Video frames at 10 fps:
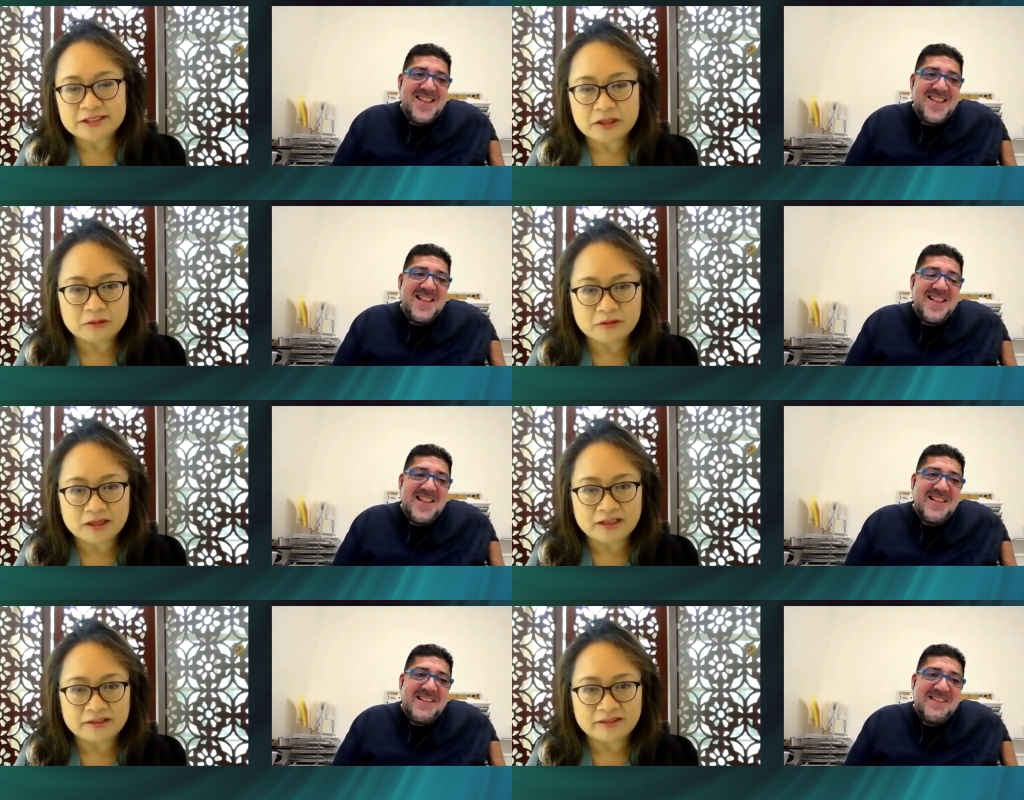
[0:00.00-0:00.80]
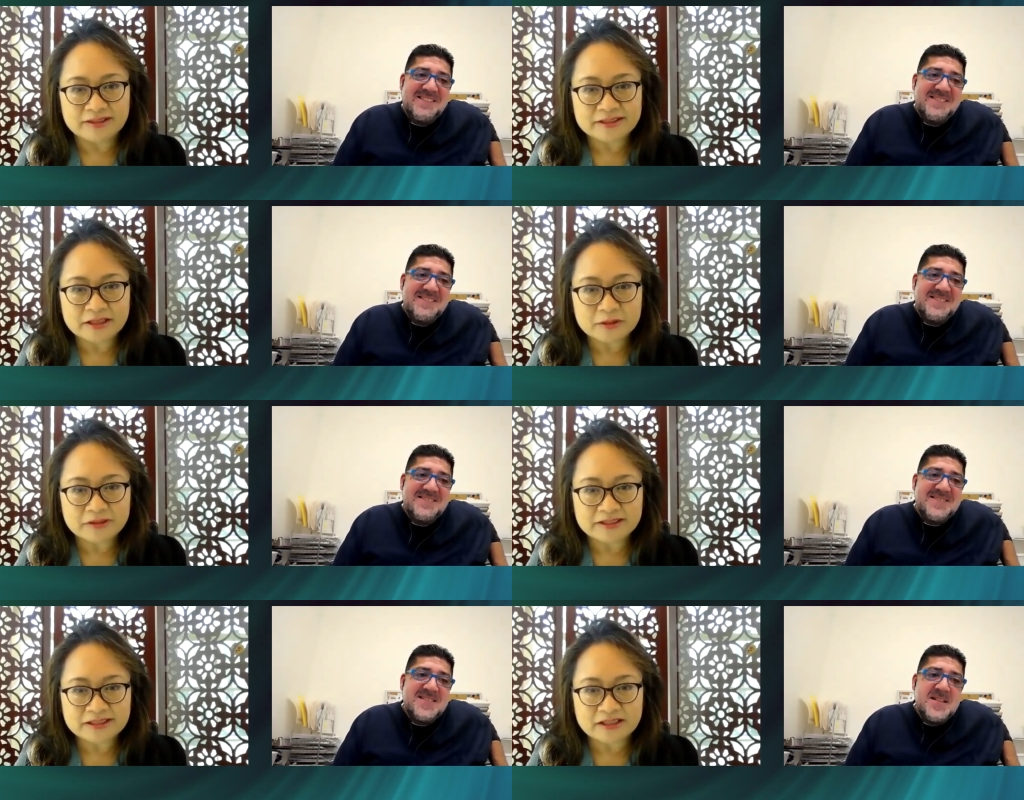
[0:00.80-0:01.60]
Speaker 1: So uh, this other
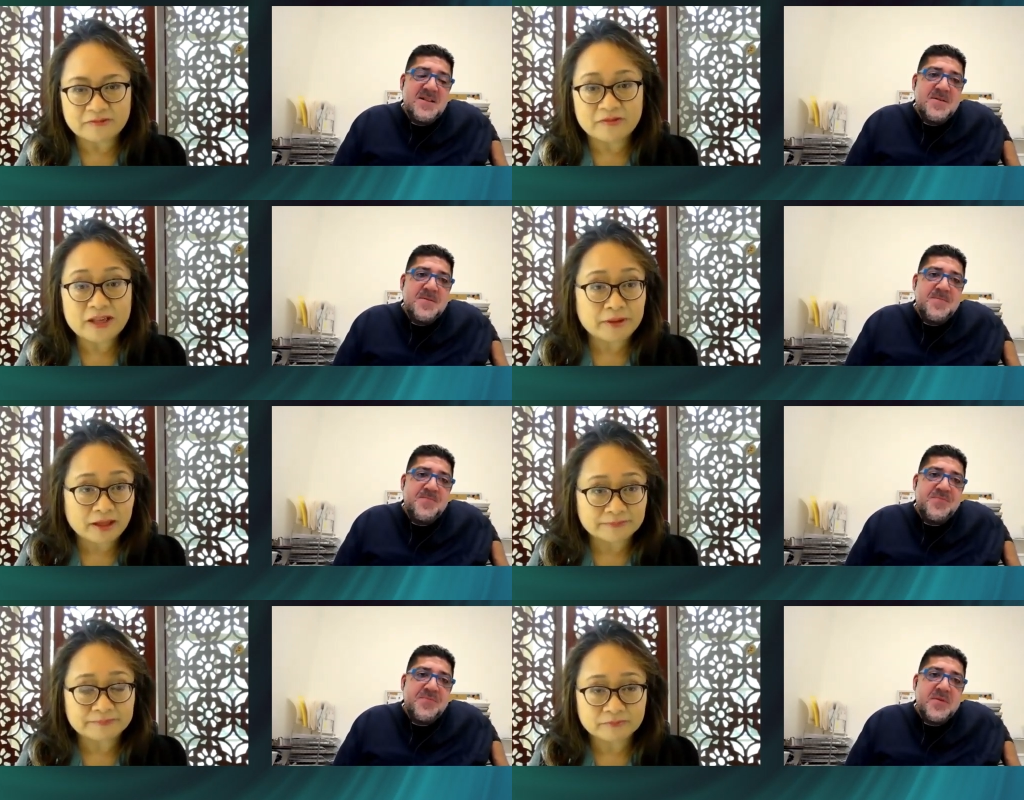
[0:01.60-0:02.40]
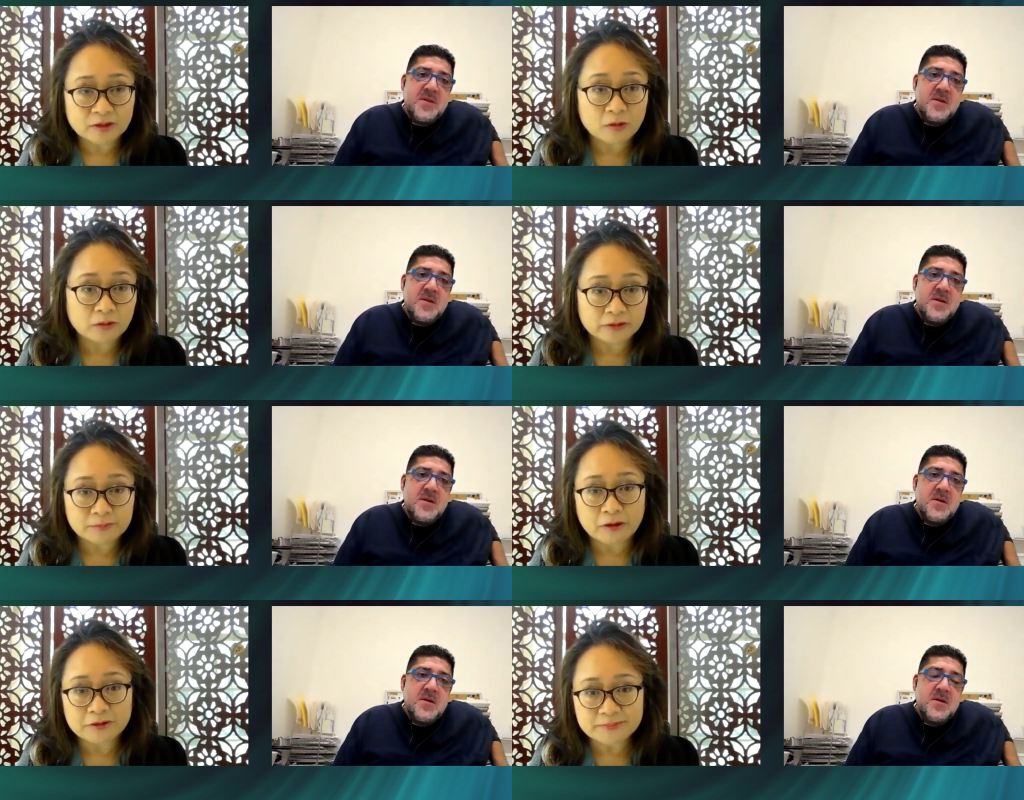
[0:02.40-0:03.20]
one is a female,
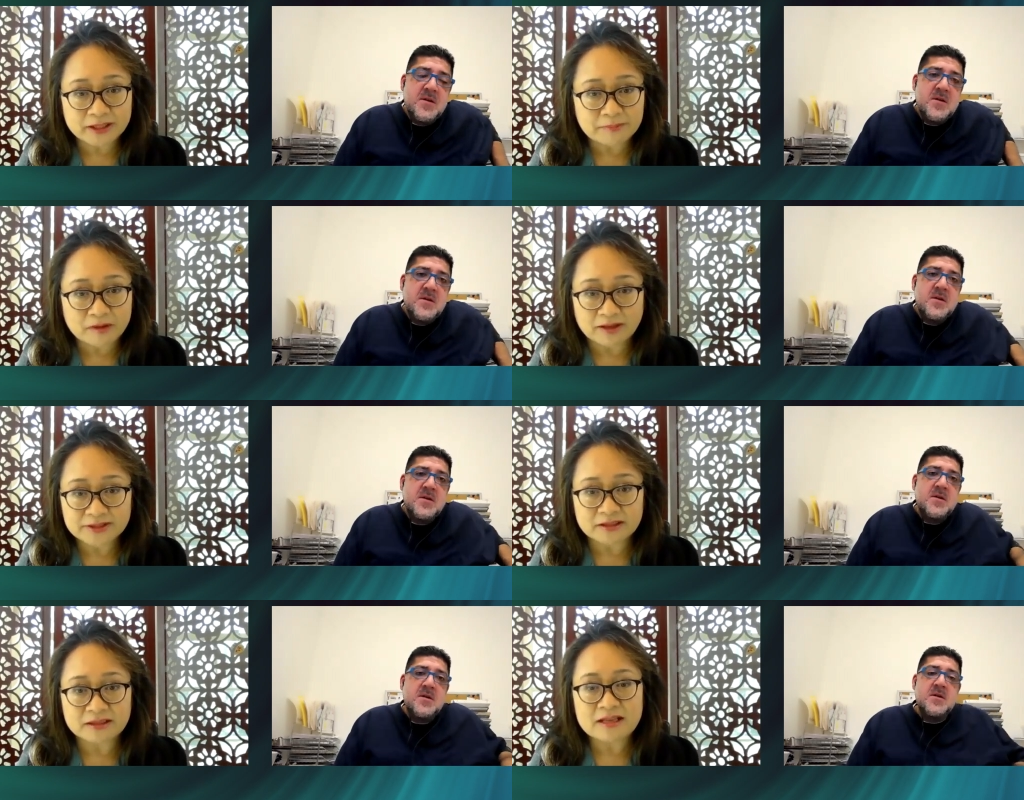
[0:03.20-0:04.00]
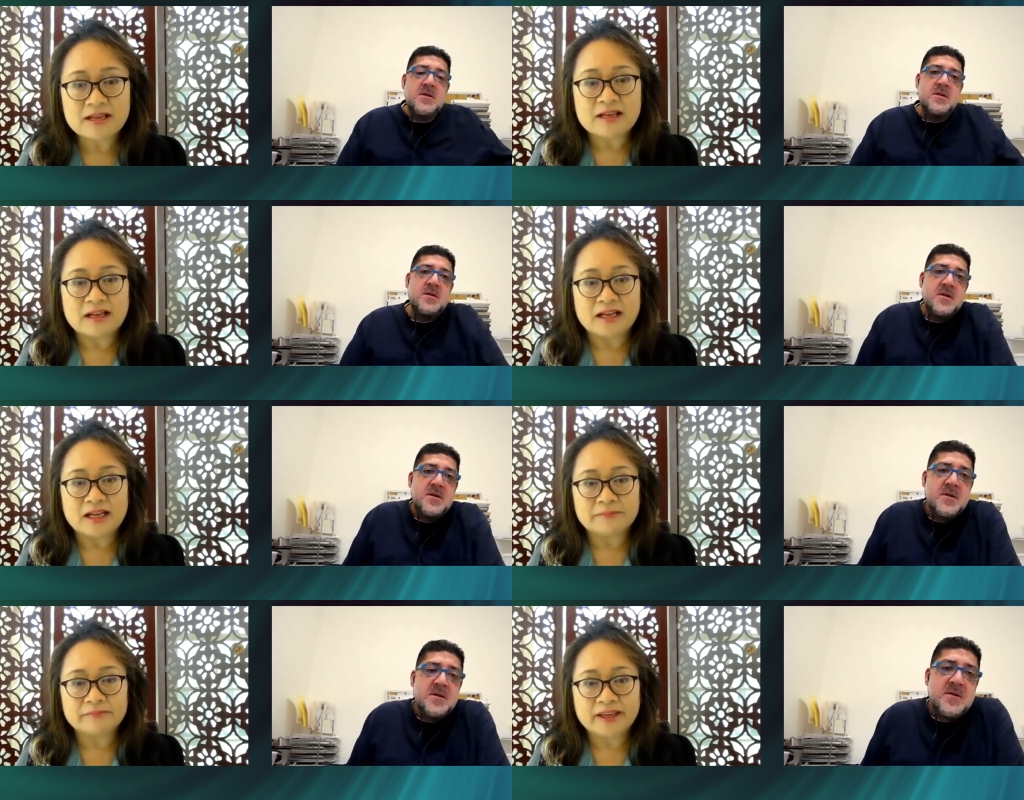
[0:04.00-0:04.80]
older, postmenopausal,
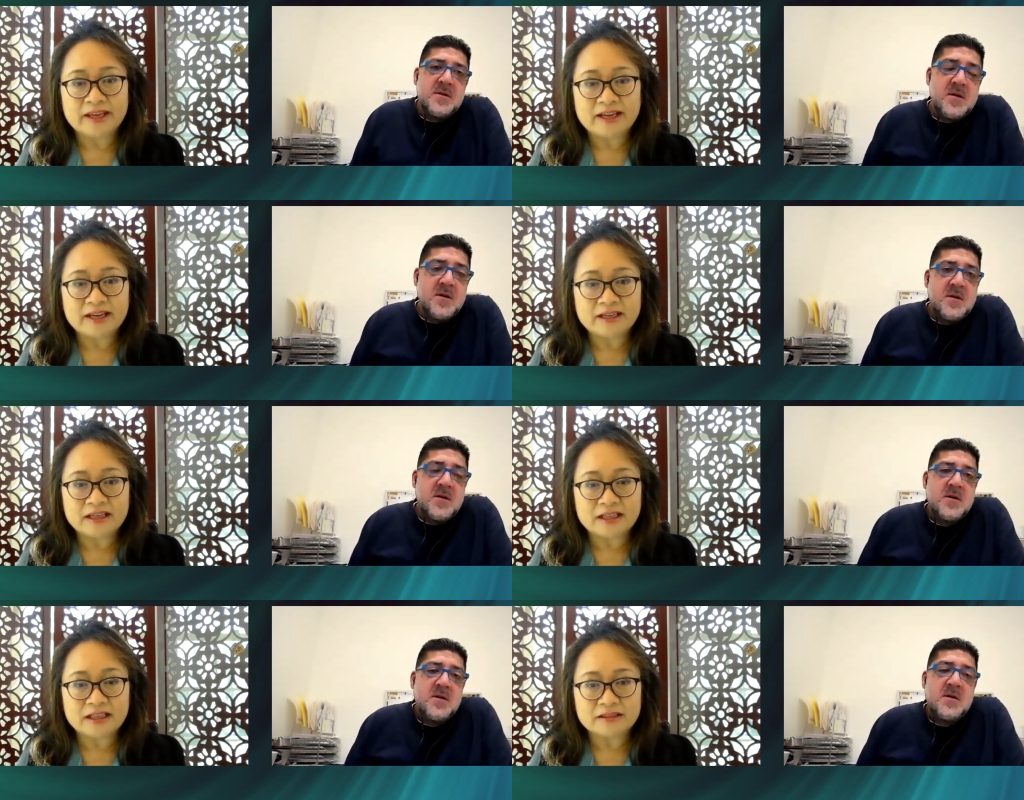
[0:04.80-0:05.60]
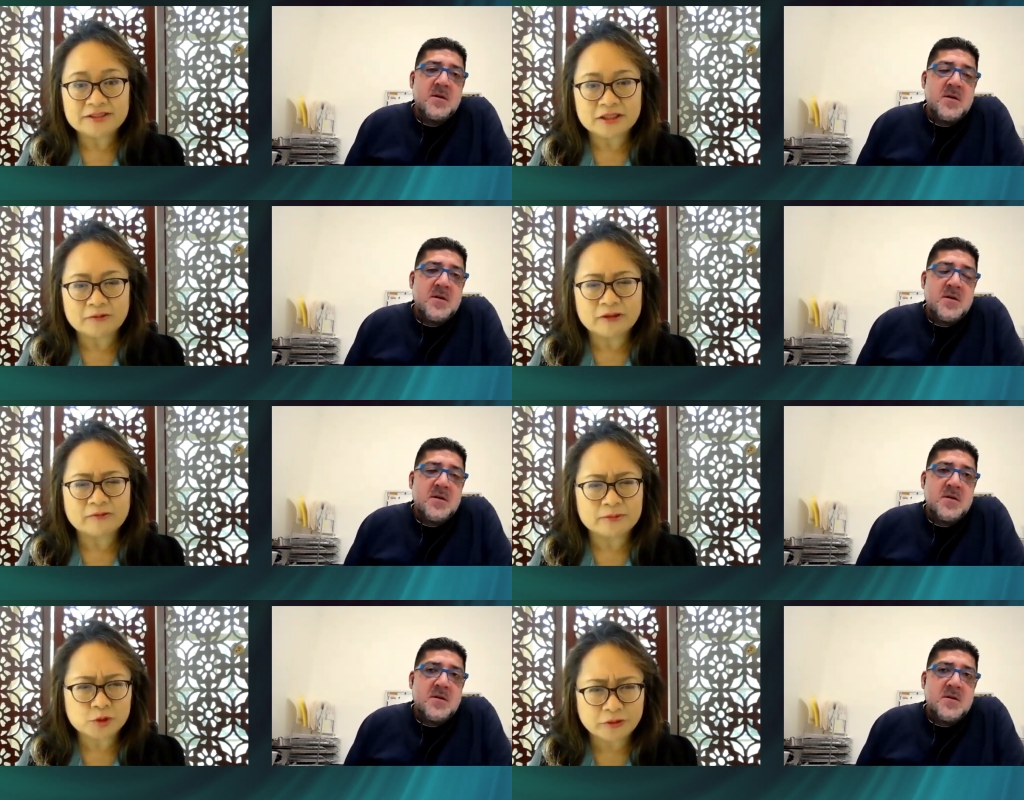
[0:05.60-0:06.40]
um, had uh,
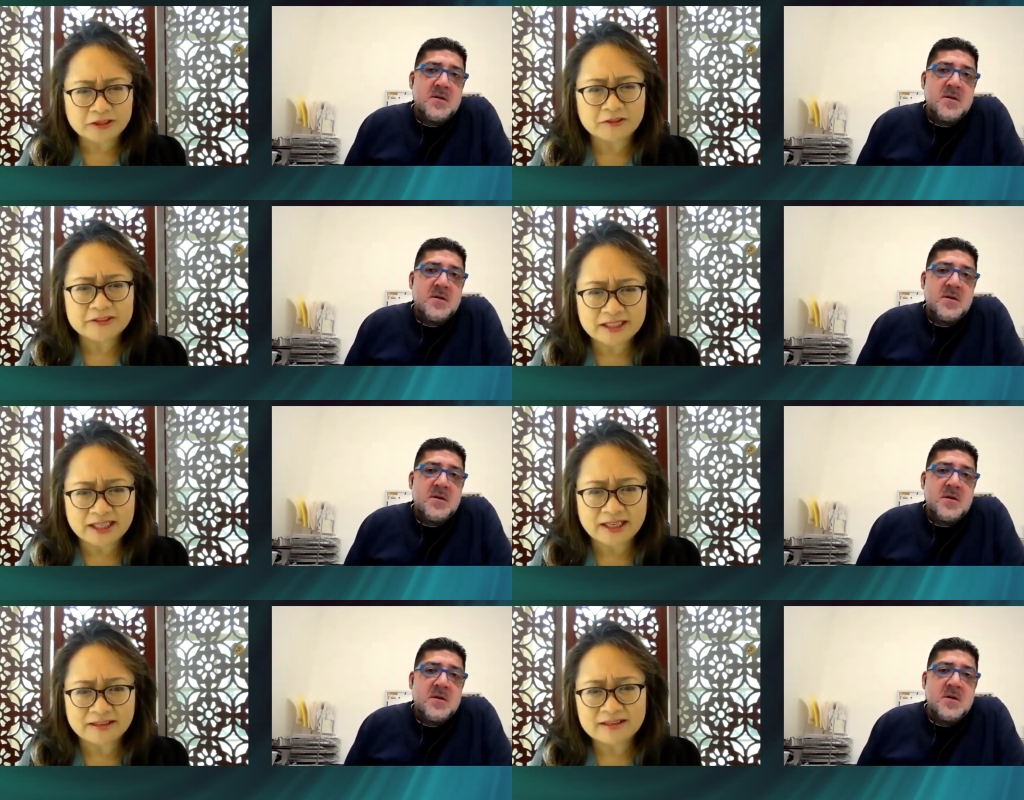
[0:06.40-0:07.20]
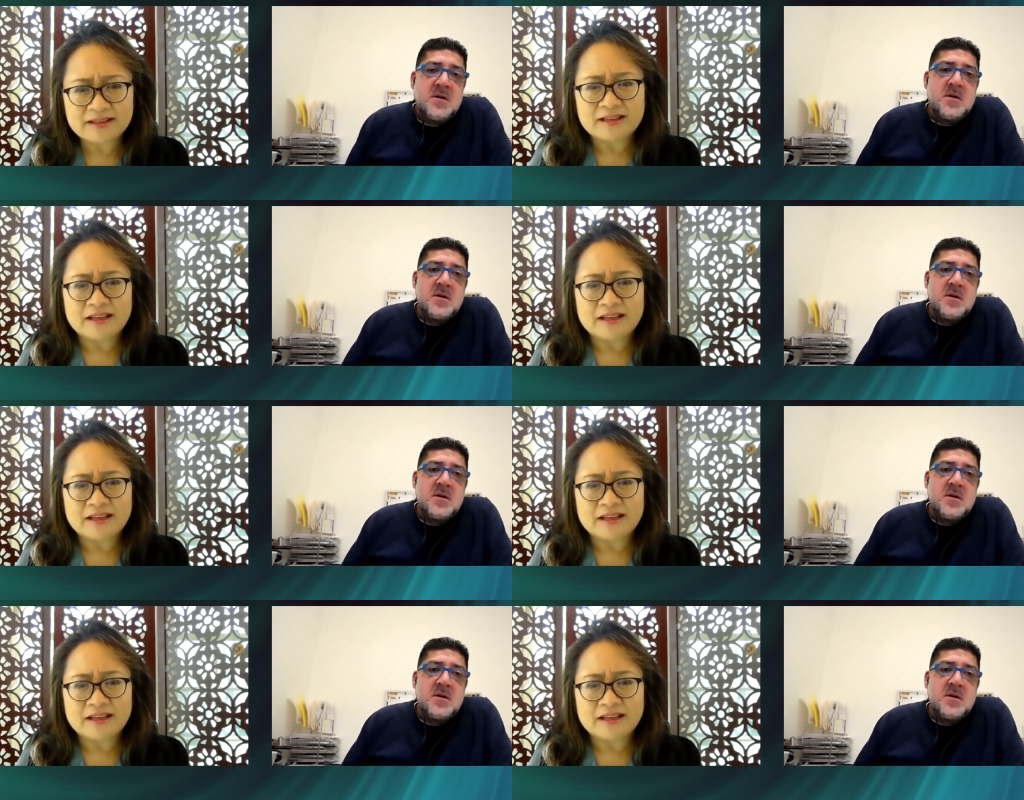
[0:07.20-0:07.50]
suffering from adrenal fatigue,